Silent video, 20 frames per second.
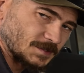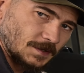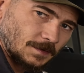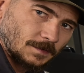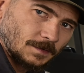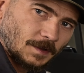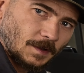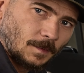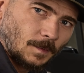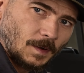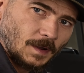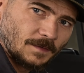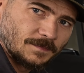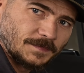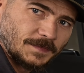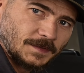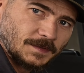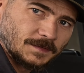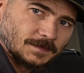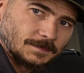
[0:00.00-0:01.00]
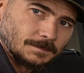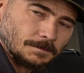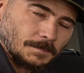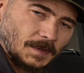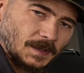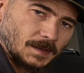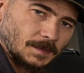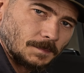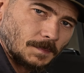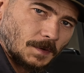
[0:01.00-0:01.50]
don't go off this
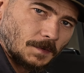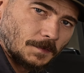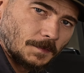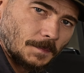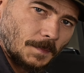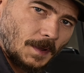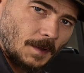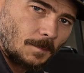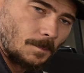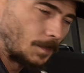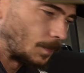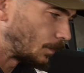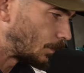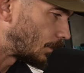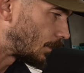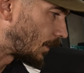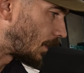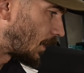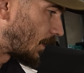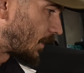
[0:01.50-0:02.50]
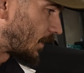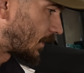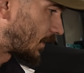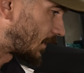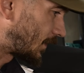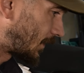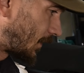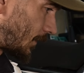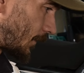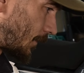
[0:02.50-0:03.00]
main motor mount bolt. I
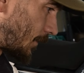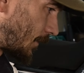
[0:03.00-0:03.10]
think